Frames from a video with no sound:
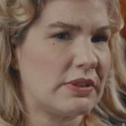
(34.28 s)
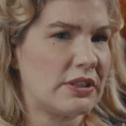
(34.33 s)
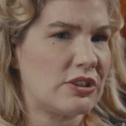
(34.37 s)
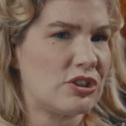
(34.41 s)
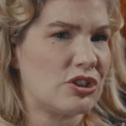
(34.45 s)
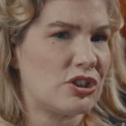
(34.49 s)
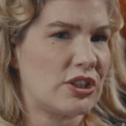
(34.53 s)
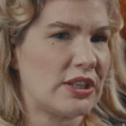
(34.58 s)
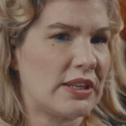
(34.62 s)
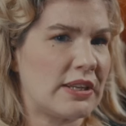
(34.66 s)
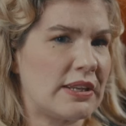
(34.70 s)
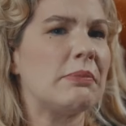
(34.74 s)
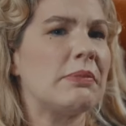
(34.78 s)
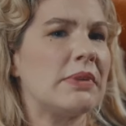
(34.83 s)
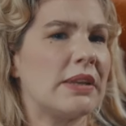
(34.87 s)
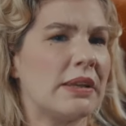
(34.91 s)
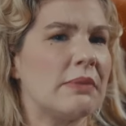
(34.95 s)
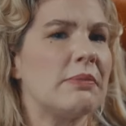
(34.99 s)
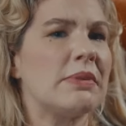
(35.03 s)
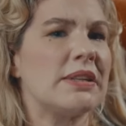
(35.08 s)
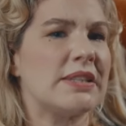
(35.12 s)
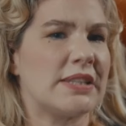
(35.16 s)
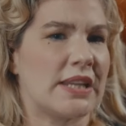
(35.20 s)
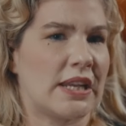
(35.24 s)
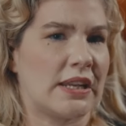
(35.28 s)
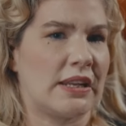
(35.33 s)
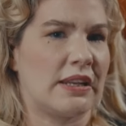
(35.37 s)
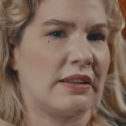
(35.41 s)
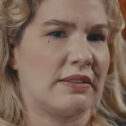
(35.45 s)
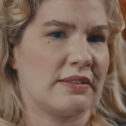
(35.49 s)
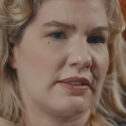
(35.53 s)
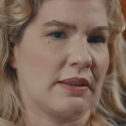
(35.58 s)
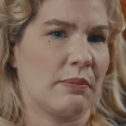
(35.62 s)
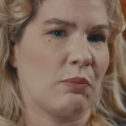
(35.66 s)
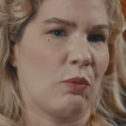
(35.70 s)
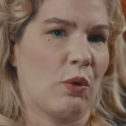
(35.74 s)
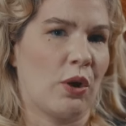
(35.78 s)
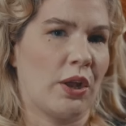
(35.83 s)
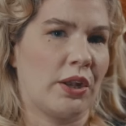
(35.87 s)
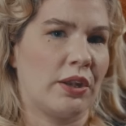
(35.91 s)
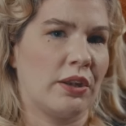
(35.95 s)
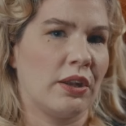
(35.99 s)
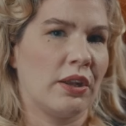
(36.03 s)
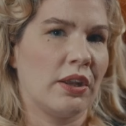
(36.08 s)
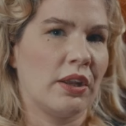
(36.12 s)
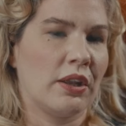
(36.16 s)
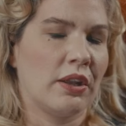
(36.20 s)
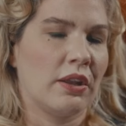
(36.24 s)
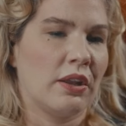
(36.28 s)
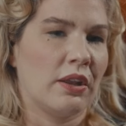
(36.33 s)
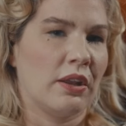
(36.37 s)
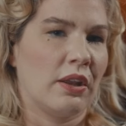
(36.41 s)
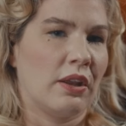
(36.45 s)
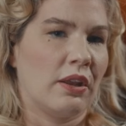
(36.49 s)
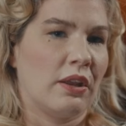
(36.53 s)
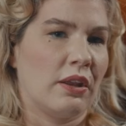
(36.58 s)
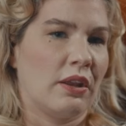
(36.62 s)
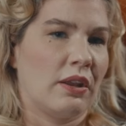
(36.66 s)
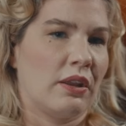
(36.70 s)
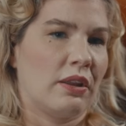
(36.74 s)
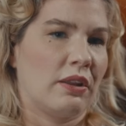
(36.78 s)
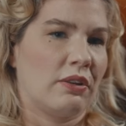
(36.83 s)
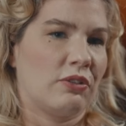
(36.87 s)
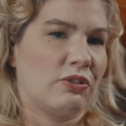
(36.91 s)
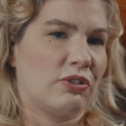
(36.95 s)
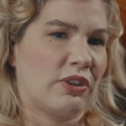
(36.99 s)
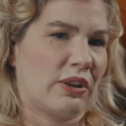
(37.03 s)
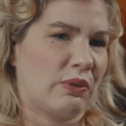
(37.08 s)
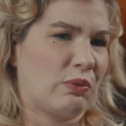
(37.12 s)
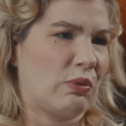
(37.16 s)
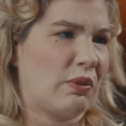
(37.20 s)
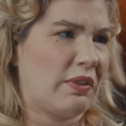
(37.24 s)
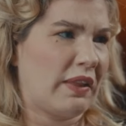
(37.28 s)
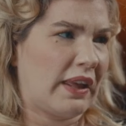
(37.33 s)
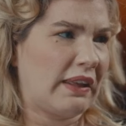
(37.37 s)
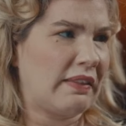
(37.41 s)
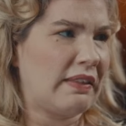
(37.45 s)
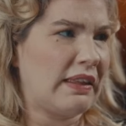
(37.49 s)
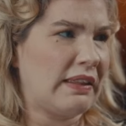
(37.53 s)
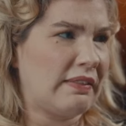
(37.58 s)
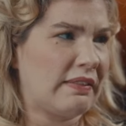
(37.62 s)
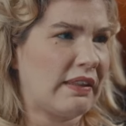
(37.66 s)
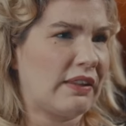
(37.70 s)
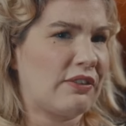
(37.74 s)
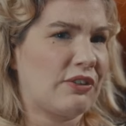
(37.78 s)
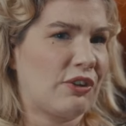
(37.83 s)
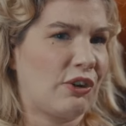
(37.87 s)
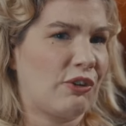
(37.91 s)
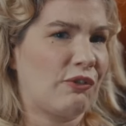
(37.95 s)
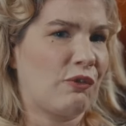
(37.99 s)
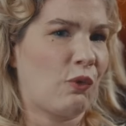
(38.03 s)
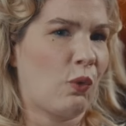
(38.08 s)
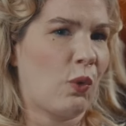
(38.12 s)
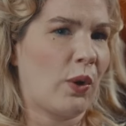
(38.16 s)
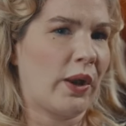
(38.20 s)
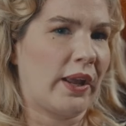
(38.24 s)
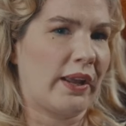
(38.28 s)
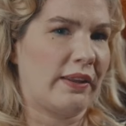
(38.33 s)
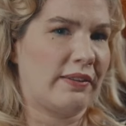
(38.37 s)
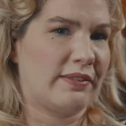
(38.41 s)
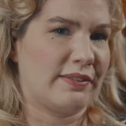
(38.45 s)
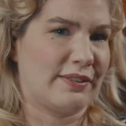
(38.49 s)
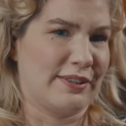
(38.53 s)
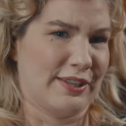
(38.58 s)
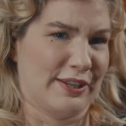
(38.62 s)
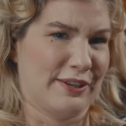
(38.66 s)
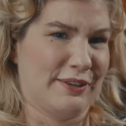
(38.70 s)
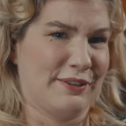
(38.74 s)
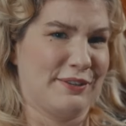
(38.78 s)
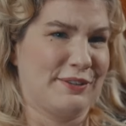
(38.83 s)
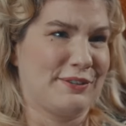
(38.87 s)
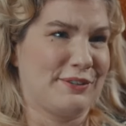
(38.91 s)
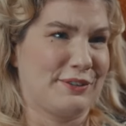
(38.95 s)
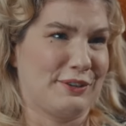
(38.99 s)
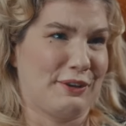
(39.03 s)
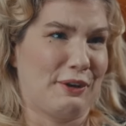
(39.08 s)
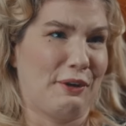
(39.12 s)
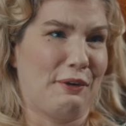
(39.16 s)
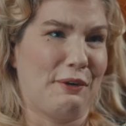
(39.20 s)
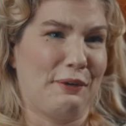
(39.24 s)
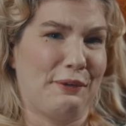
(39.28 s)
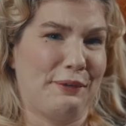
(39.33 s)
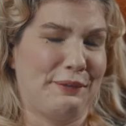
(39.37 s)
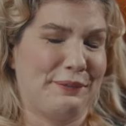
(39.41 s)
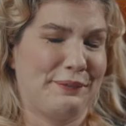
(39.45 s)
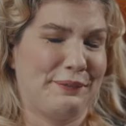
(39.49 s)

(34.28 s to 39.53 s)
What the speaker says: she imitating someone?" She's like, "Well, I think that's her voice." So